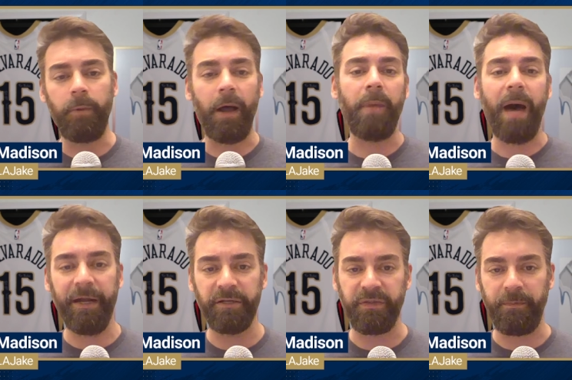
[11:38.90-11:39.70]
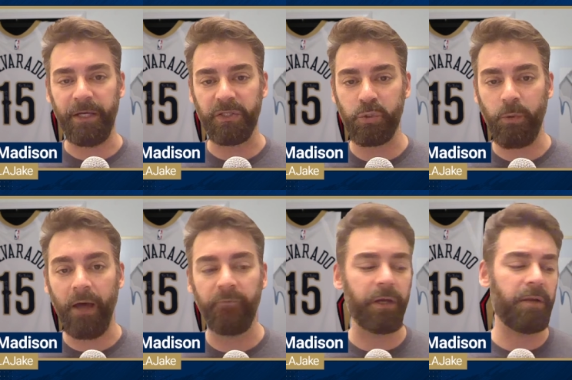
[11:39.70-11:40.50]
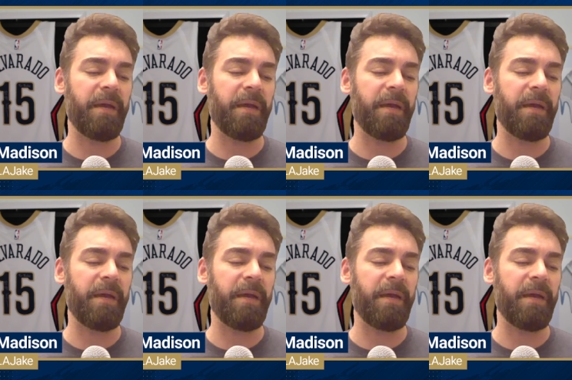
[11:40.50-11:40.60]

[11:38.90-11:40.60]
Rel Myers of the Pels twelve. We're going to